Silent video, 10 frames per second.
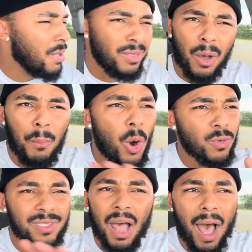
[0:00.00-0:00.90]
the
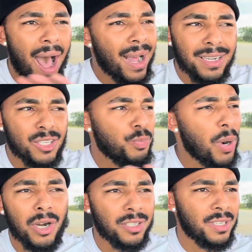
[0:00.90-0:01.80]
most honest
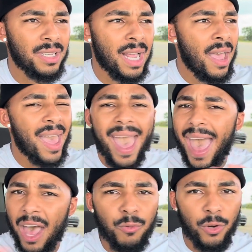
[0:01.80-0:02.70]
person
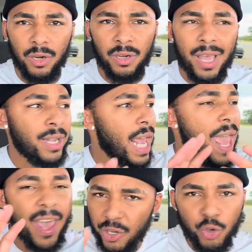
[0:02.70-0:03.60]
ever in the
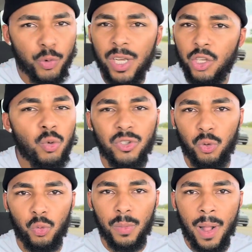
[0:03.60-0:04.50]
history of YouTube.